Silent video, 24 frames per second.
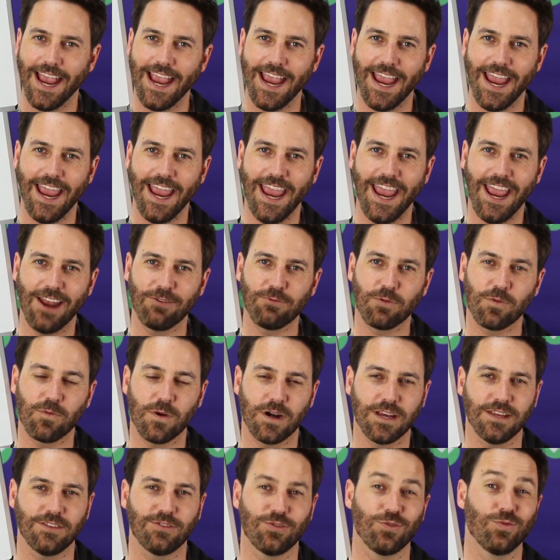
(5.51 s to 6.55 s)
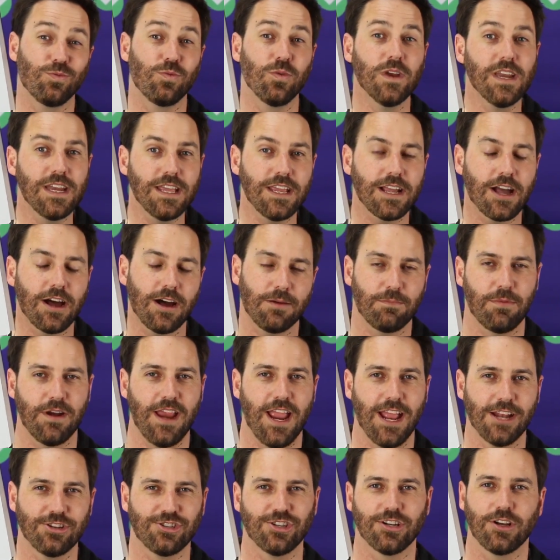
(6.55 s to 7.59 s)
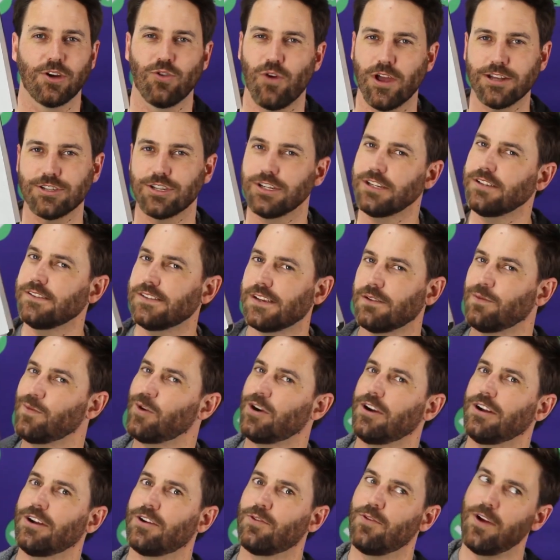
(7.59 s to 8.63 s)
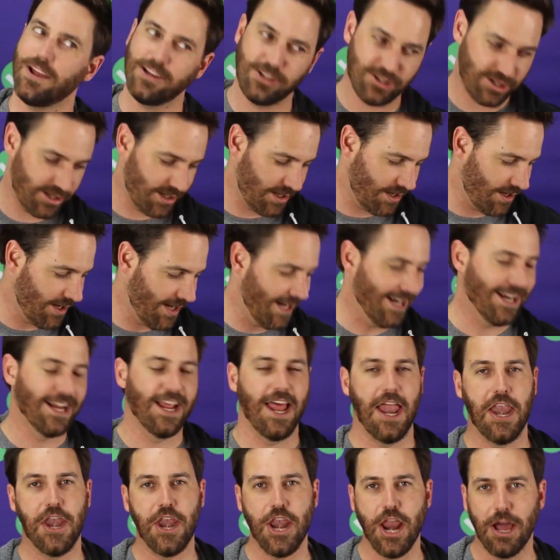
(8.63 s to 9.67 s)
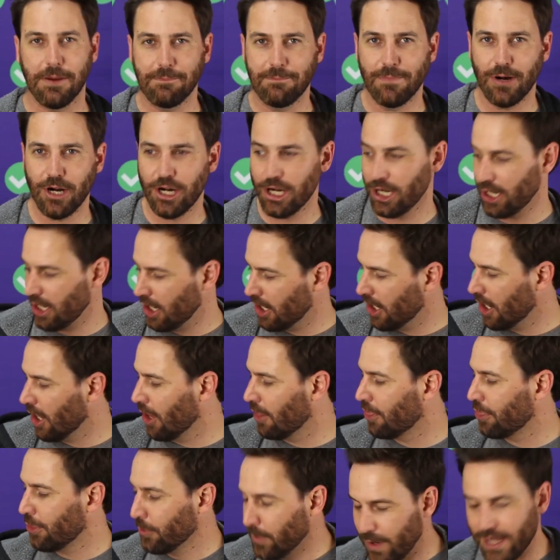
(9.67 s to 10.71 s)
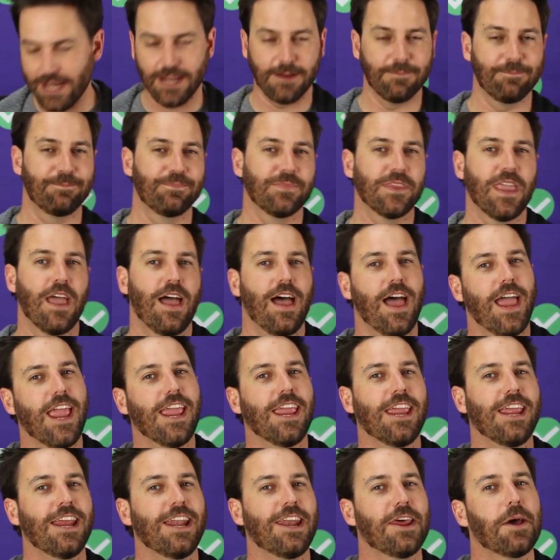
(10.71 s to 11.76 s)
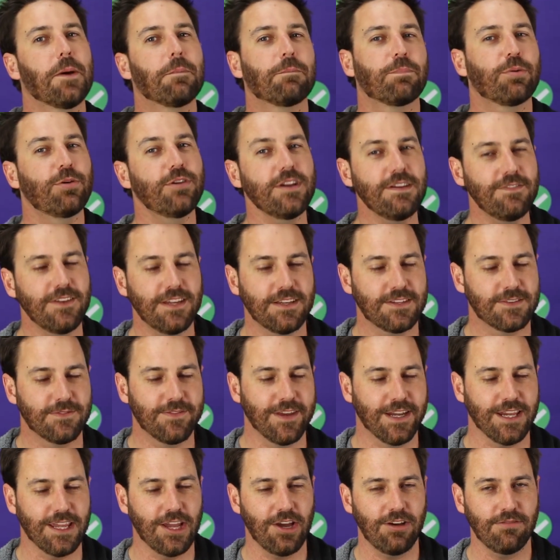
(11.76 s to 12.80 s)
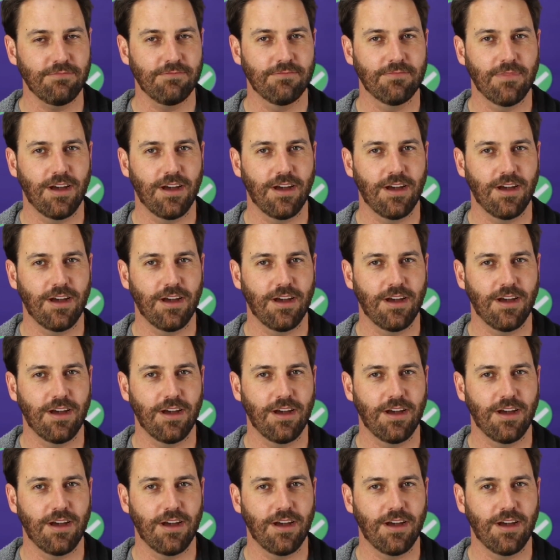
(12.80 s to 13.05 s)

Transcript: and working through reading comprehension questions and we're on question number three. In a previous video,